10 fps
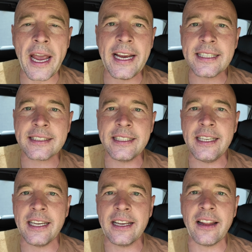
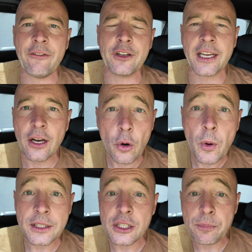AC 11
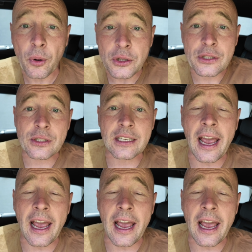kilowatt spots